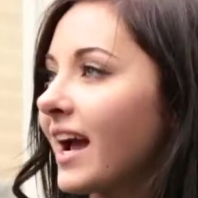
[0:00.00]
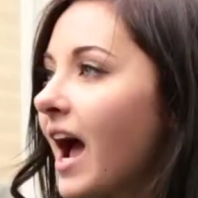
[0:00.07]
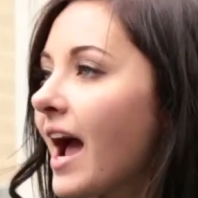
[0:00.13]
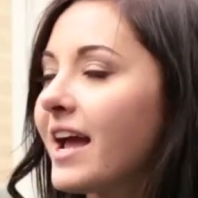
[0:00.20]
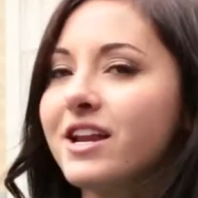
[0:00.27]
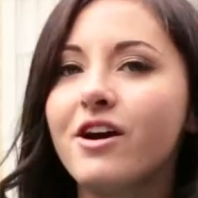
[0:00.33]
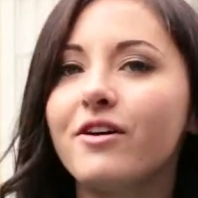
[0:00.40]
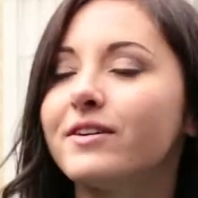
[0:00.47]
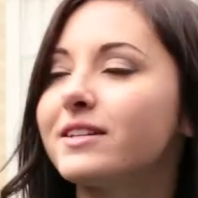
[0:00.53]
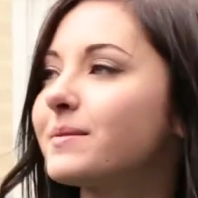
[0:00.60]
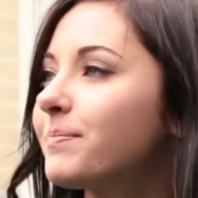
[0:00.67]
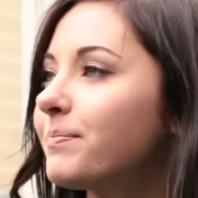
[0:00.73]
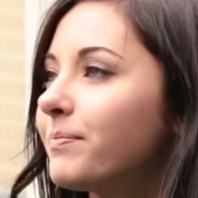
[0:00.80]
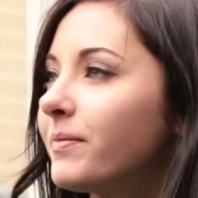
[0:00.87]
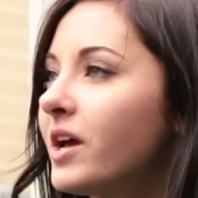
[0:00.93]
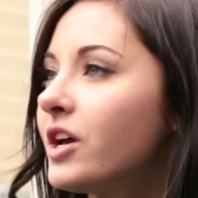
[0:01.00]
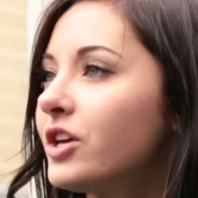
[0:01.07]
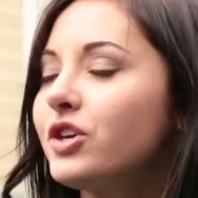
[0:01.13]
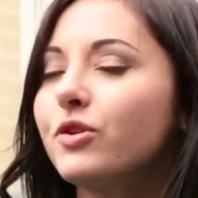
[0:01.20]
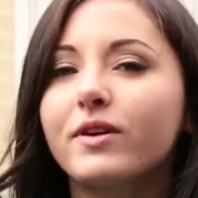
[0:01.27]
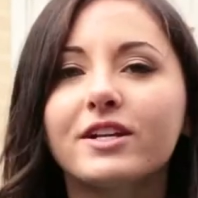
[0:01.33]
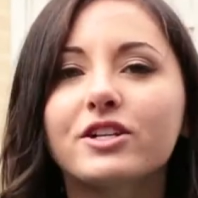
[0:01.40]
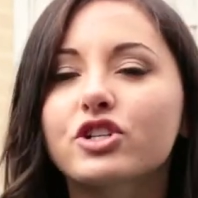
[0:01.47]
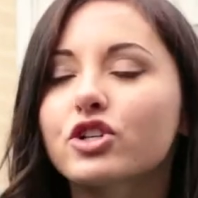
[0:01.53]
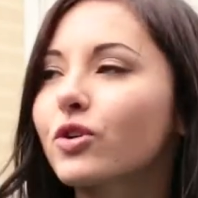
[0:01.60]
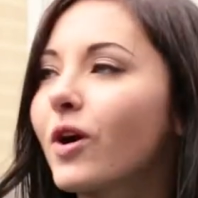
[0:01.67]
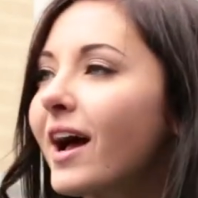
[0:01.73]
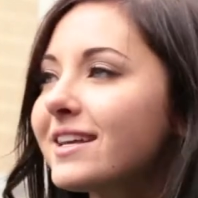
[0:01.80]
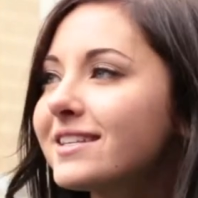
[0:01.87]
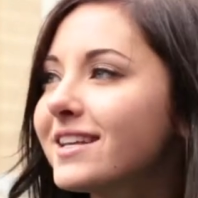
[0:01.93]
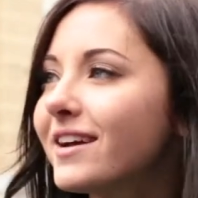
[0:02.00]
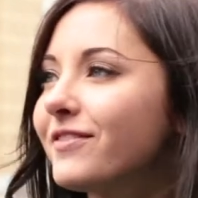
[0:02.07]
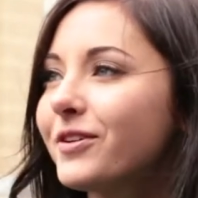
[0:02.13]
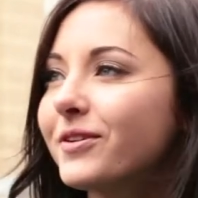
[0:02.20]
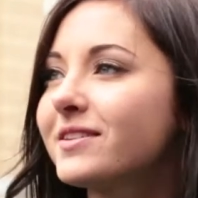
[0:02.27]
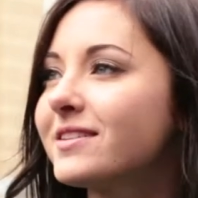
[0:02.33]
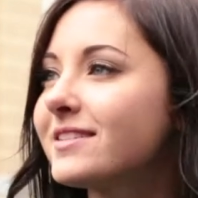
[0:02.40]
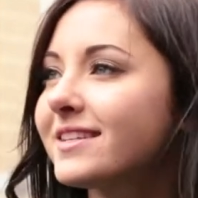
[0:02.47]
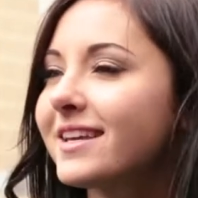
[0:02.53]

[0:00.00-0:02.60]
away. I know. You can actually, you, you can know, try stuff. You can